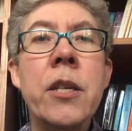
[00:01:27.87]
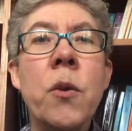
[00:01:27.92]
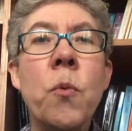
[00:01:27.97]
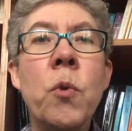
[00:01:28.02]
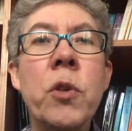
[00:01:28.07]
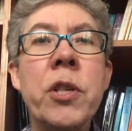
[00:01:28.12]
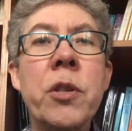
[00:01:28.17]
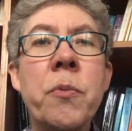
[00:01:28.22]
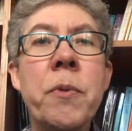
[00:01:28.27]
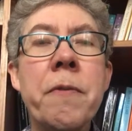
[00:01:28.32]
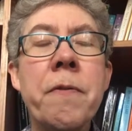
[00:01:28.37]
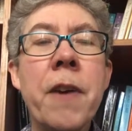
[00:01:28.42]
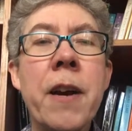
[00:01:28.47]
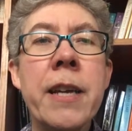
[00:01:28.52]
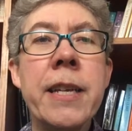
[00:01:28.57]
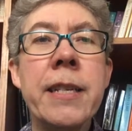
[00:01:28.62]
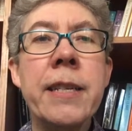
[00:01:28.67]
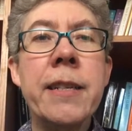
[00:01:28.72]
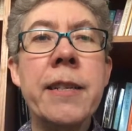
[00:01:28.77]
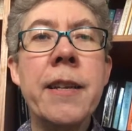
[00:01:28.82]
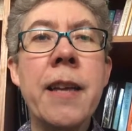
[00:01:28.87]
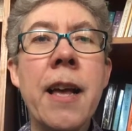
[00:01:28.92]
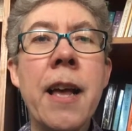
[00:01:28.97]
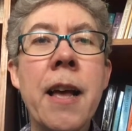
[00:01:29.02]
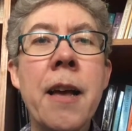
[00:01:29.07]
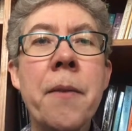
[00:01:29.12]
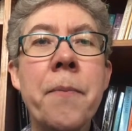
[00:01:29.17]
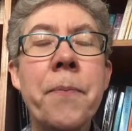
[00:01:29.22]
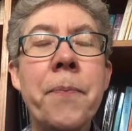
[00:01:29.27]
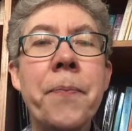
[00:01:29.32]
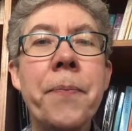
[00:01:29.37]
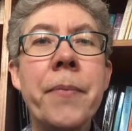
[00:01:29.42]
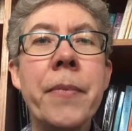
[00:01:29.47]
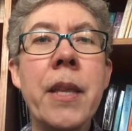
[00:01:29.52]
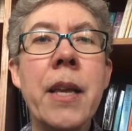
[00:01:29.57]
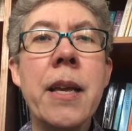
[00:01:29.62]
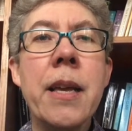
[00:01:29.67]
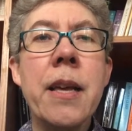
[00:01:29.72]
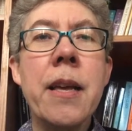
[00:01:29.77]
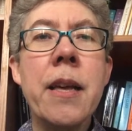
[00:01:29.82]
What did we find? Um,
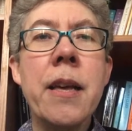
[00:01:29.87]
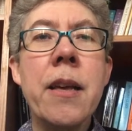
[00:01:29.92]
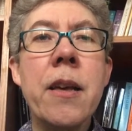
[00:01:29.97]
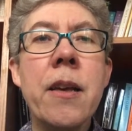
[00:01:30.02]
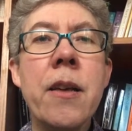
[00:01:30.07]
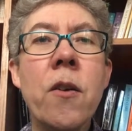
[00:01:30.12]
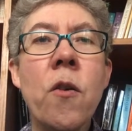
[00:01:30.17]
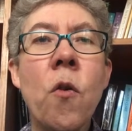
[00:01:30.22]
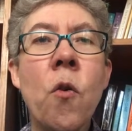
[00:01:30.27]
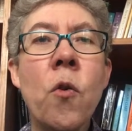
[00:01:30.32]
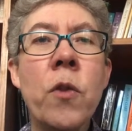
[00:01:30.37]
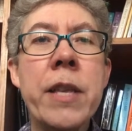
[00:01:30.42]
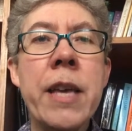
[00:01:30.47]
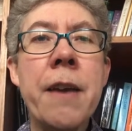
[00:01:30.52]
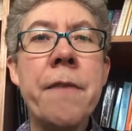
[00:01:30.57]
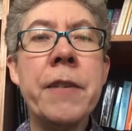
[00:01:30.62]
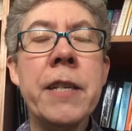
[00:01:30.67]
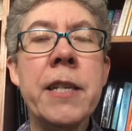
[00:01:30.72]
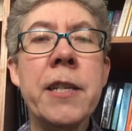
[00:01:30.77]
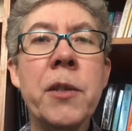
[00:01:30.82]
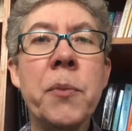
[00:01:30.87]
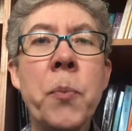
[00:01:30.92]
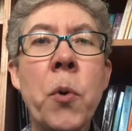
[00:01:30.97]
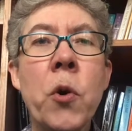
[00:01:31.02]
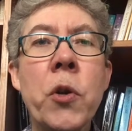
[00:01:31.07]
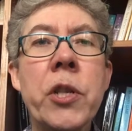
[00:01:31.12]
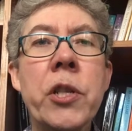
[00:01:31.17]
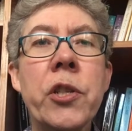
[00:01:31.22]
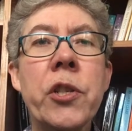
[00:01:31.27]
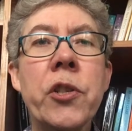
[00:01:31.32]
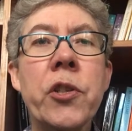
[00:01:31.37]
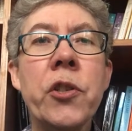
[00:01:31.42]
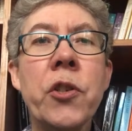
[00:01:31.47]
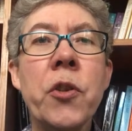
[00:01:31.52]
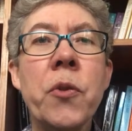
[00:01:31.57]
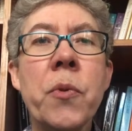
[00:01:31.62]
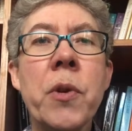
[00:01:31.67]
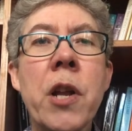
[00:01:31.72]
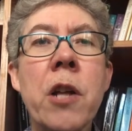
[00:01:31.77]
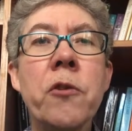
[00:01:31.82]
all the evidence points
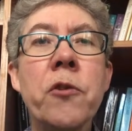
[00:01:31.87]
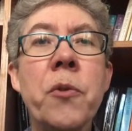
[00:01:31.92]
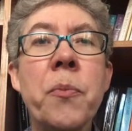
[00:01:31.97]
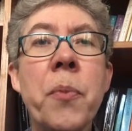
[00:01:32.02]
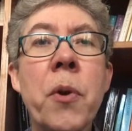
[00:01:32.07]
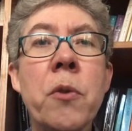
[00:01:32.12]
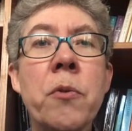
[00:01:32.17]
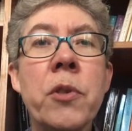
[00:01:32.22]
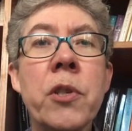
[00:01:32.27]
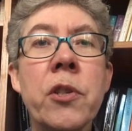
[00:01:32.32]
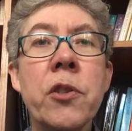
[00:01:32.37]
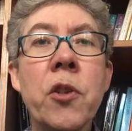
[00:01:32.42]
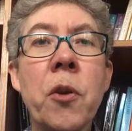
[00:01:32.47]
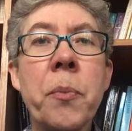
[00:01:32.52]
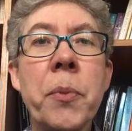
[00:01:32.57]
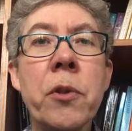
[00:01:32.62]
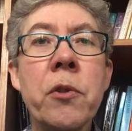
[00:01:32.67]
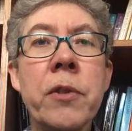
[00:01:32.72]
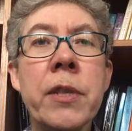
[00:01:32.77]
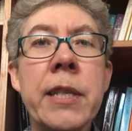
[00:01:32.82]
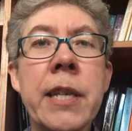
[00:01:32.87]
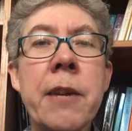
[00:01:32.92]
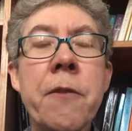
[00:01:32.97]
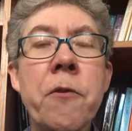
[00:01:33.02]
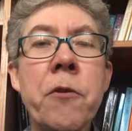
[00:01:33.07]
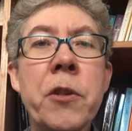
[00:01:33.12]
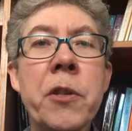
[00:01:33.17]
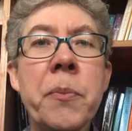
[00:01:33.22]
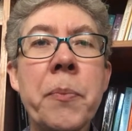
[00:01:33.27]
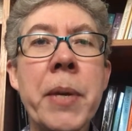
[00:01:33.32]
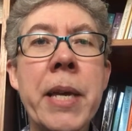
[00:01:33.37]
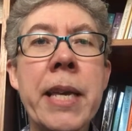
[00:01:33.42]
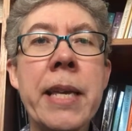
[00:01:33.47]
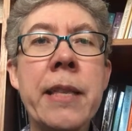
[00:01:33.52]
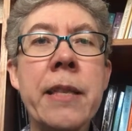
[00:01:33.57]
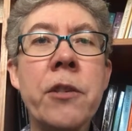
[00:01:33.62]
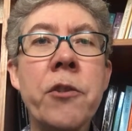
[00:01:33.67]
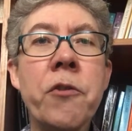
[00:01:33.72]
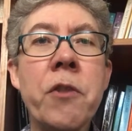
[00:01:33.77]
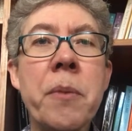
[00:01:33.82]
to an ultra-potent topical steroid
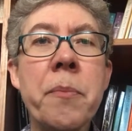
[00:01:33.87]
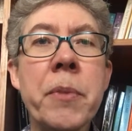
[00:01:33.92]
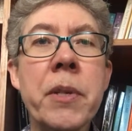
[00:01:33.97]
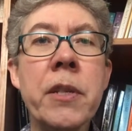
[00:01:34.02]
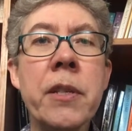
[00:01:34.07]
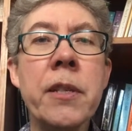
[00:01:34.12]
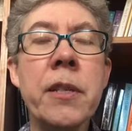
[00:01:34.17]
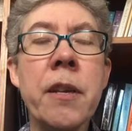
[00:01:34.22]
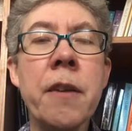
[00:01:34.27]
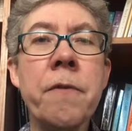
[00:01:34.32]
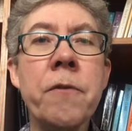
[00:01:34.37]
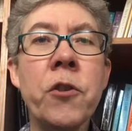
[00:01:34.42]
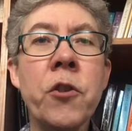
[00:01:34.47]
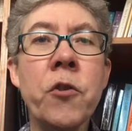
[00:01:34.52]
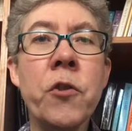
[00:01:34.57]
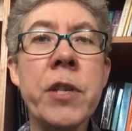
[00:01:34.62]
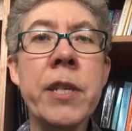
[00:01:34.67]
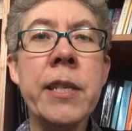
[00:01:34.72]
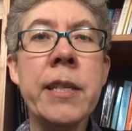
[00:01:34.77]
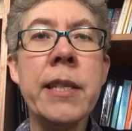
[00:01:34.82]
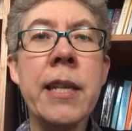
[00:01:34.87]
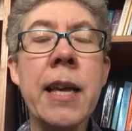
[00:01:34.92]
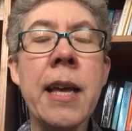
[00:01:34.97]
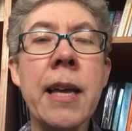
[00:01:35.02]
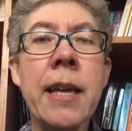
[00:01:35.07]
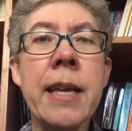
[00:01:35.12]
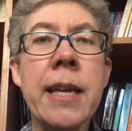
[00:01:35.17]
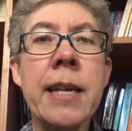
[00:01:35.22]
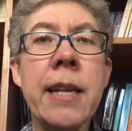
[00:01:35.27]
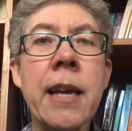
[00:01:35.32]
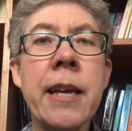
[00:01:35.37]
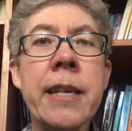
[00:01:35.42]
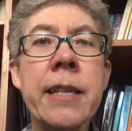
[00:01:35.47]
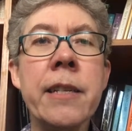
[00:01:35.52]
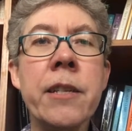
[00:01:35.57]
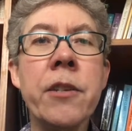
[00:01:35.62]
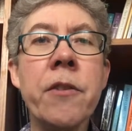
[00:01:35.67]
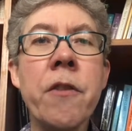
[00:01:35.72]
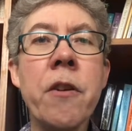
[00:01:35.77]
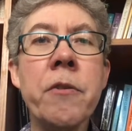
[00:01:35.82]
being the treatment of choice uh, in
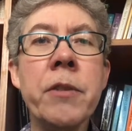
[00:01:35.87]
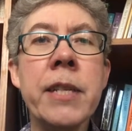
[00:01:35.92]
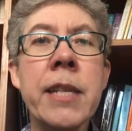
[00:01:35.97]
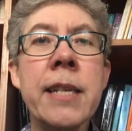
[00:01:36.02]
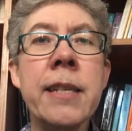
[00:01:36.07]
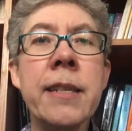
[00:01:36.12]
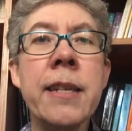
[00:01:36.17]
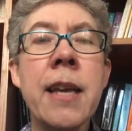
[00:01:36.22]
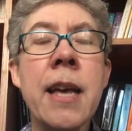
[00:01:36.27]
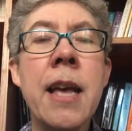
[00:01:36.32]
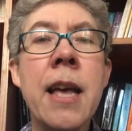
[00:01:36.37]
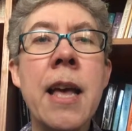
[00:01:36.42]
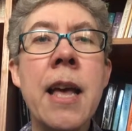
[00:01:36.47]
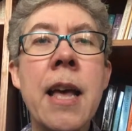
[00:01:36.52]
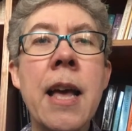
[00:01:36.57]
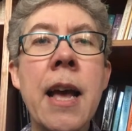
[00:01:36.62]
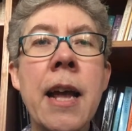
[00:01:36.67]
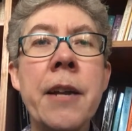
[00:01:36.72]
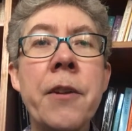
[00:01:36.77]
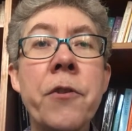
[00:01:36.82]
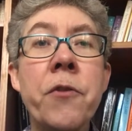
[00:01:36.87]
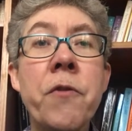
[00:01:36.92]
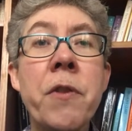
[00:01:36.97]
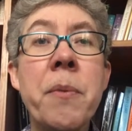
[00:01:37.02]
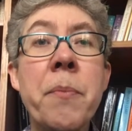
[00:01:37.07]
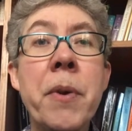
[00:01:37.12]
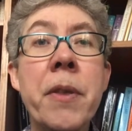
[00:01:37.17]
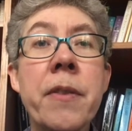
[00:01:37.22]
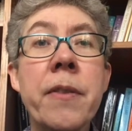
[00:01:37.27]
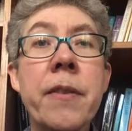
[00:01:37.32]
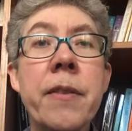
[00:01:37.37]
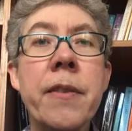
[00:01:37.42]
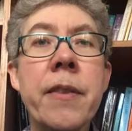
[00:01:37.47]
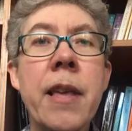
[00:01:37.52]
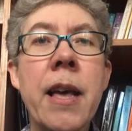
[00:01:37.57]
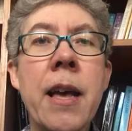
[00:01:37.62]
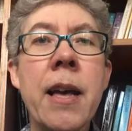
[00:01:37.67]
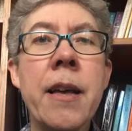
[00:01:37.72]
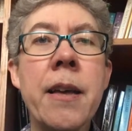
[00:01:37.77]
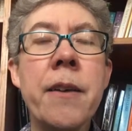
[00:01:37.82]
lichen sclerosus, and a three month
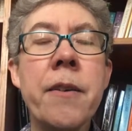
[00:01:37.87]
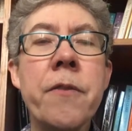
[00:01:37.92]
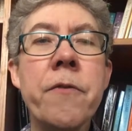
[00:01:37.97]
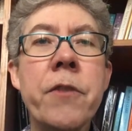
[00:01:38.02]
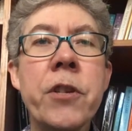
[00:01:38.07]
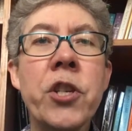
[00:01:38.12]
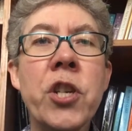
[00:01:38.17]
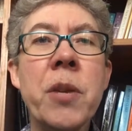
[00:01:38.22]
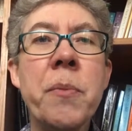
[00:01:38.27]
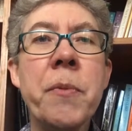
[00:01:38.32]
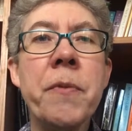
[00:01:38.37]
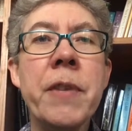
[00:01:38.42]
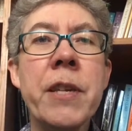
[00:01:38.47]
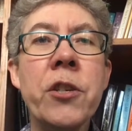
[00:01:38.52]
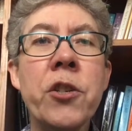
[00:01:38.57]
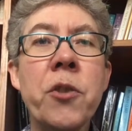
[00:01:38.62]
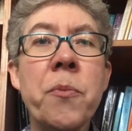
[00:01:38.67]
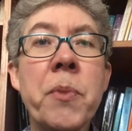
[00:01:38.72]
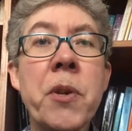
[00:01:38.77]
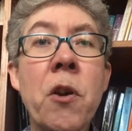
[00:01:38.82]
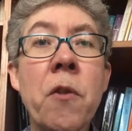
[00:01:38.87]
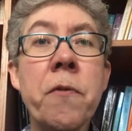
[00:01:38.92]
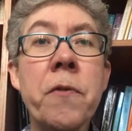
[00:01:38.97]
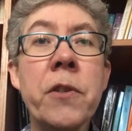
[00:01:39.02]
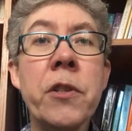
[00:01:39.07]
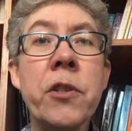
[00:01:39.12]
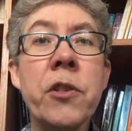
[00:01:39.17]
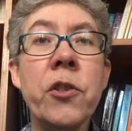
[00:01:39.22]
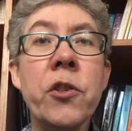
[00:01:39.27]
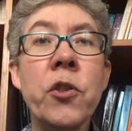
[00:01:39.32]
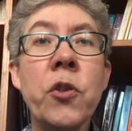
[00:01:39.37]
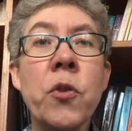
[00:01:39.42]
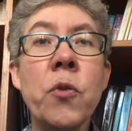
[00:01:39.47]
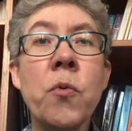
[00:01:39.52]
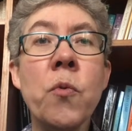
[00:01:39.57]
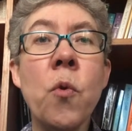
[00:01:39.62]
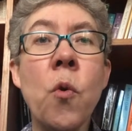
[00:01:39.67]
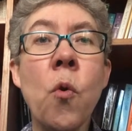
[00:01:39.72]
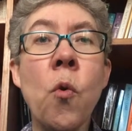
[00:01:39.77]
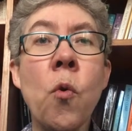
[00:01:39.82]
uh, regime of this should be offered
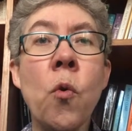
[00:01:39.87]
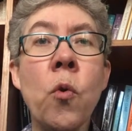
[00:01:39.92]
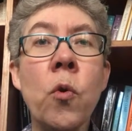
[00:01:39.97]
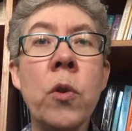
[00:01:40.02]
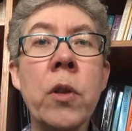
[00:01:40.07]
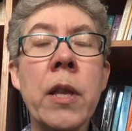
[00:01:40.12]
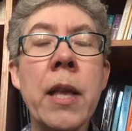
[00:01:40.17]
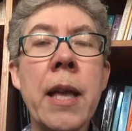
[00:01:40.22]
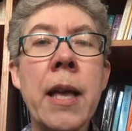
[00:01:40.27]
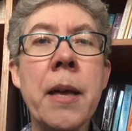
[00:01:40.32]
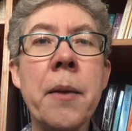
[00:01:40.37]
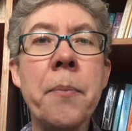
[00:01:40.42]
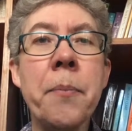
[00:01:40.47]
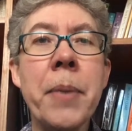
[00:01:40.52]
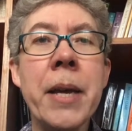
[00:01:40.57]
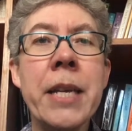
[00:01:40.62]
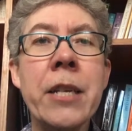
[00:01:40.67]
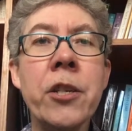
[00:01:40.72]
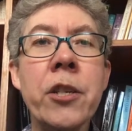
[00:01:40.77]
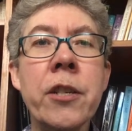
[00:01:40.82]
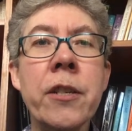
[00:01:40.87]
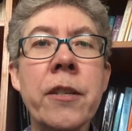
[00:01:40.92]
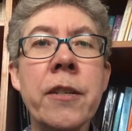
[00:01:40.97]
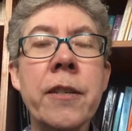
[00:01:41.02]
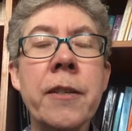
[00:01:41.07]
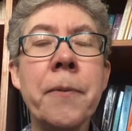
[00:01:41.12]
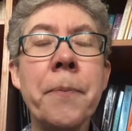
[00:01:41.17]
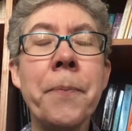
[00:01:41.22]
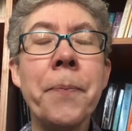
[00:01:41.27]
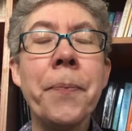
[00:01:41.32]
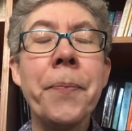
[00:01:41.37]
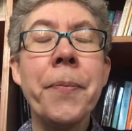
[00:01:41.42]
to all uh, patients.